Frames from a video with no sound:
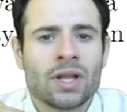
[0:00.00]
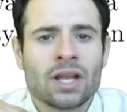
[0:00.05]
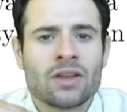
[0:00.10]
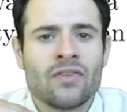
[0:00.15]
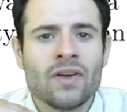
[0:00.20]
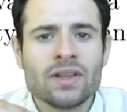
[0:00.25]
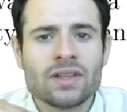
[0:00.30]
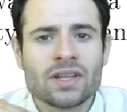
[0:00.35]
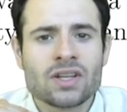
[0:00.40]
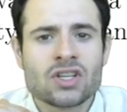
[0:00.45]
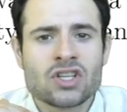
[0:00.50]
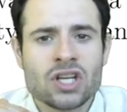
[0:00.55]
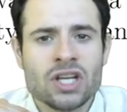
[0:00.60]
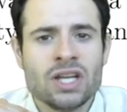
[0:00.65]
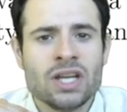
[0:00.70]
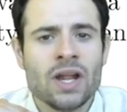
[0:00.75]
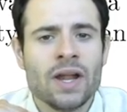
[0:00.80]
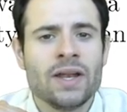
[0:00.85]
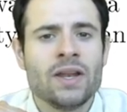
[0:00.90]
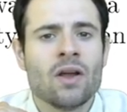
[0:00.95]
advantage
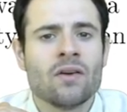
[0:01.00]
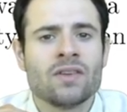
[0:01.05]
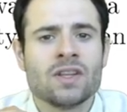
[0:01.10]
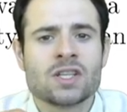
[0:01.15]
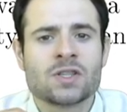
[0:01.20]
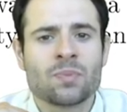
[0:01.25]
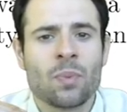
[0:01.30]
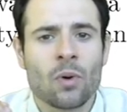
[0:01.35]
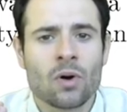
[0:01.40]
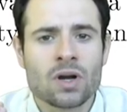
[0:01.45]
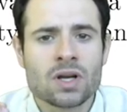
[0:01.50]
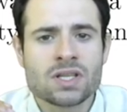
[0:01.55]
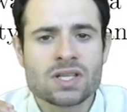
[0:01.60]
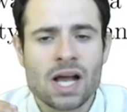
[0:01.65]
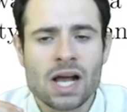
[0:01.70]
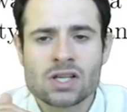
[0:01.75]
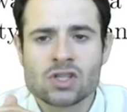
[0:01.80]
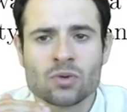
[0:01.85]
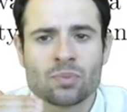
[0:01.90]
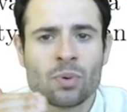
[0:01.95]
in any of these sports
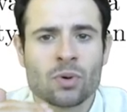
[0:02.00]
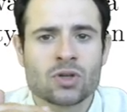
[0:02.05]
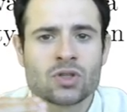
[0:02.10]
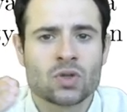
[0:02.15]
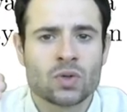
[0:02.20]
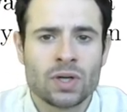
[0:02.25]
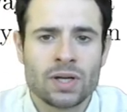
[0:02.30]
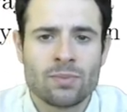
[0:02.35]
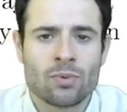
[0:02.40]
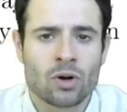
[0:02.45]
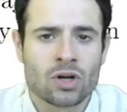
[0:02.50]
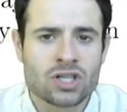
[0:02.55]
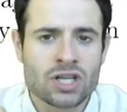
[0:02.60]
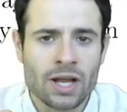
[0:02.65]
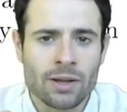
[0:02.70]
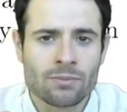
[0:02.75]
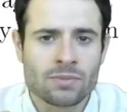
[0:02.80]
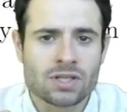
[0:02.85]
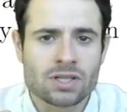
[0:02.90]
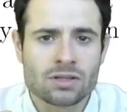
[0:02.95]
as opposed to LeBron
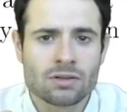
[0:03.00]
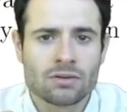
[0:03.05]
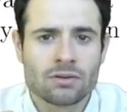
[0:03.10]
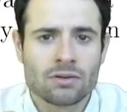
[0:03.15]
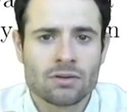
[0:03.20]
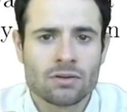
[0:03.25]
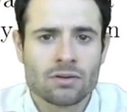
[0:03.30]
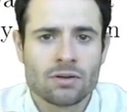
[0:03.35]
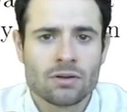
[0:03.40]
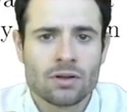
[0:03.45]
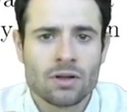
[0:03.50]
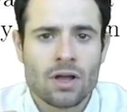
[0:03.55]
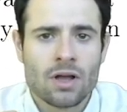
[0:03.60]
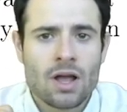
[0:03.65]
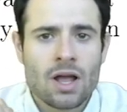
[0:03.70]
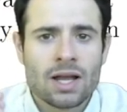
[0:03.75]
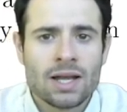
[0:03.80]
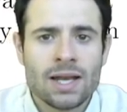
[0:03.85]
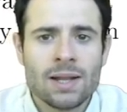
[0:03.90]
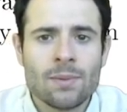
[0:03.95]
James.
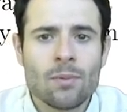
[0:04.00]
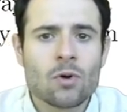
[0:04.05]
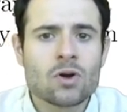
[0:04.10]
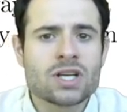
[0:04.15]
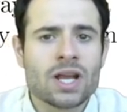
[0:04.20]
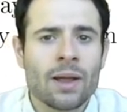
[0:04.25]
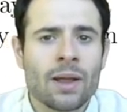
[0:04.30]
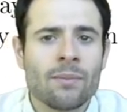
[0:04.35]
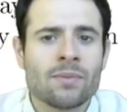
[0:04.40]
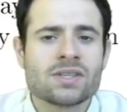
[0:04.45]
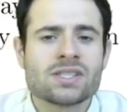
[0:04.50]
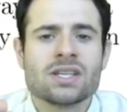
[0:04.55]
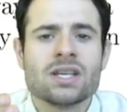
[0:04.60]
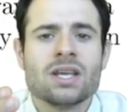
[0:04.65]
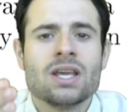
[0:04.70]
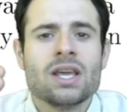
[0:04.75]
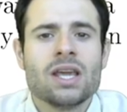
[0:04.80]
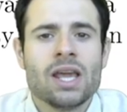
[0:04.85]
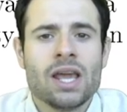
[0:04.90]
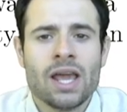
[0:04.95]
LeBron James
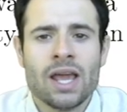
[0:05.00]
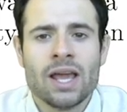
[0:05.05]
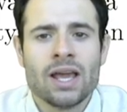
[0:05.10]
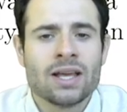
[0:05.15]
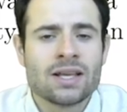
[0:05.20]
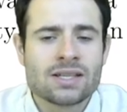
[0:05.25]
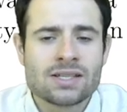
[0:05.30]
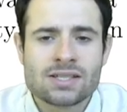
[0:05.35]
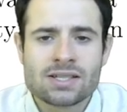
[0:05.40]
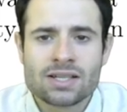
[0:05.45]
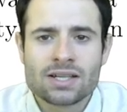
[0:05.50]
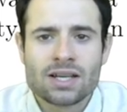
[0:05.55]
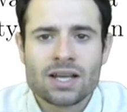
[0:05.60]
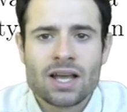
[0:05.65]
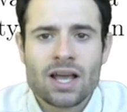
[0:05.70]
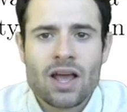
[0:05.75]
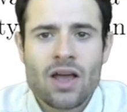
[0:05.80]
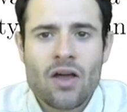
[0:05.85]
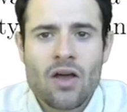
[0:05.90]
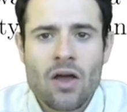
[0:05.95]
is
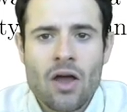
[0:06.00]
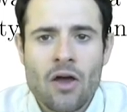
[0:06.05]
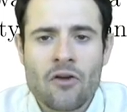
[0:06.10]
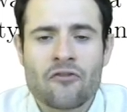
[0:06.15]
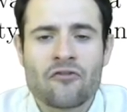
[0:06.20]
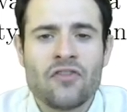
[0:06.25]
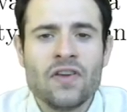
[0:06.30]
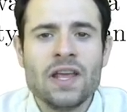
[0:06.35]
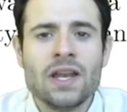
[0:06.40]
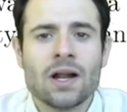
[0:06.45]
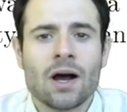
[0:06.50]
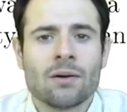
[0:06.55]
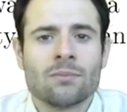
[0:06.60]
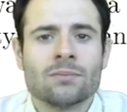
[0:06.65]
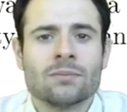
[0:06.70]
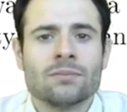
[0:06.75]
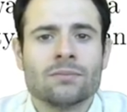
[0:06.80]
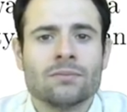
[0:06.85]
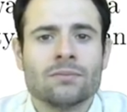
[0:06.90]
a phenom